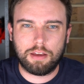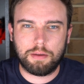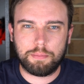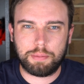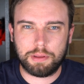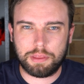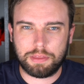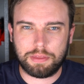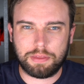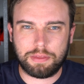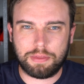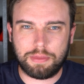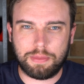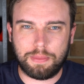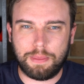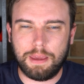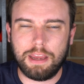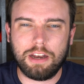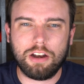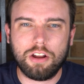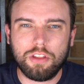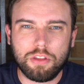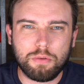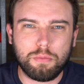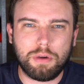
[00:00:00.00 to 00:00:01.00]
But
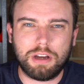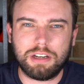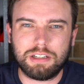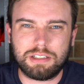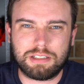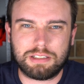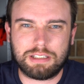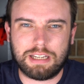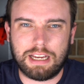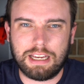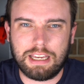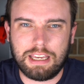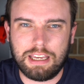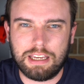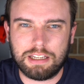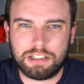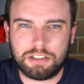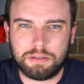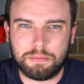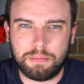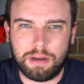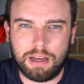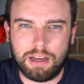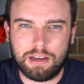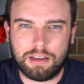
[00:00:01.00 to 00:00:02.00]
they're not the ones taking it
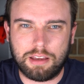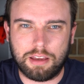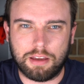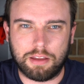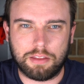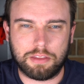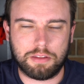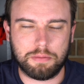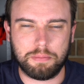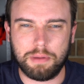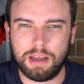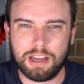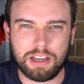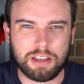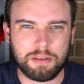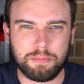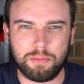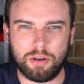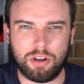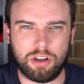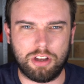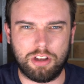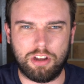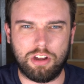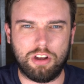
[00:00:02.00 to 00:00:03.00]
to market. The market
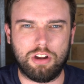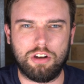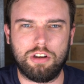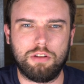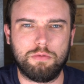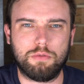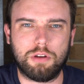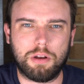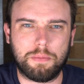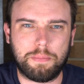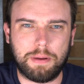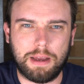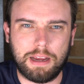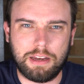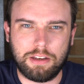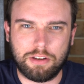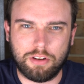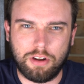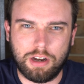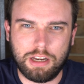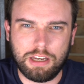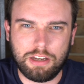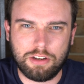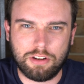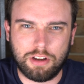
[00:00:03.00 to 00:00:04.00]
might only want to pay
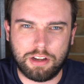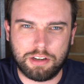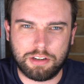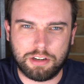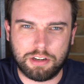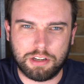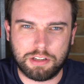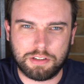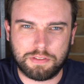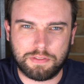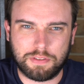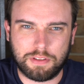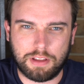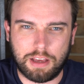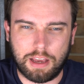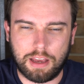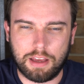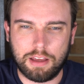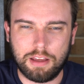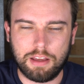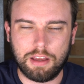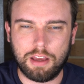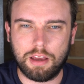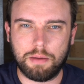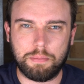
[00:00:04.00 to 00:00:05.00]
$99 for
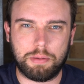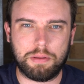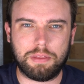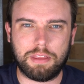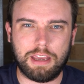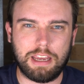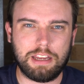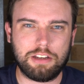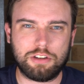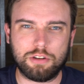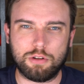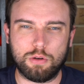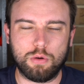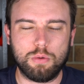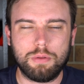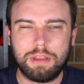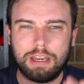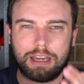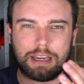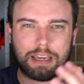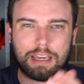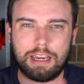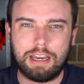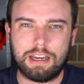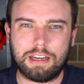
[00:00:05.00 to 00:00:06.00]
that. But they do all
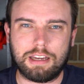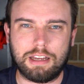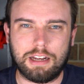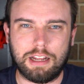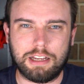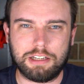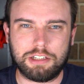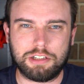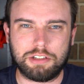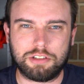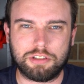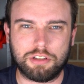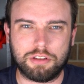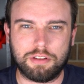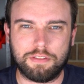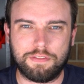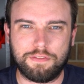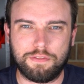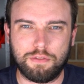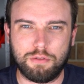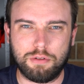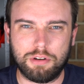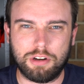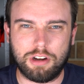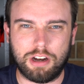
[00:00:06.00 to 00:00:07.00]
their calculations on the
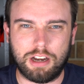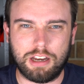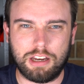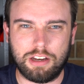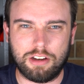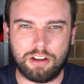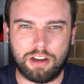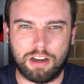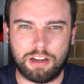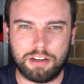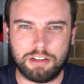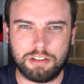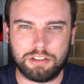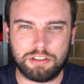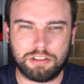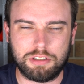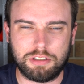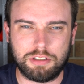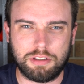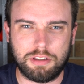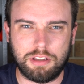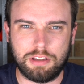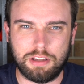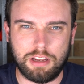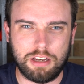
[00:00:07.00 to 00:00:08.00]
$499 and
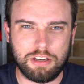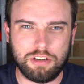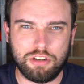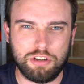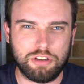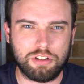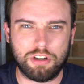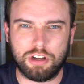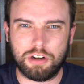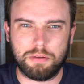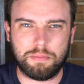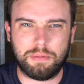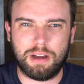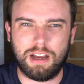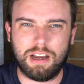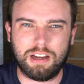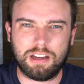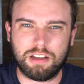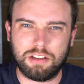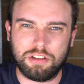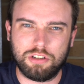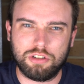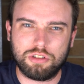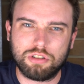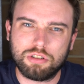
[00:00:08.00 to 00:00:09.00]
then you go to
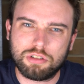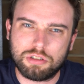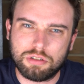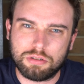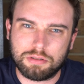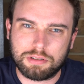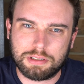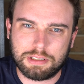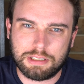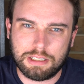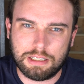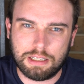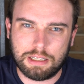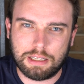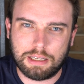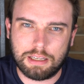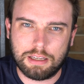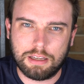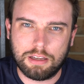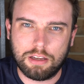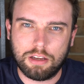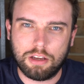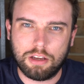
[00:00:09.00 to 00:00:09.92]
market and you just look silly.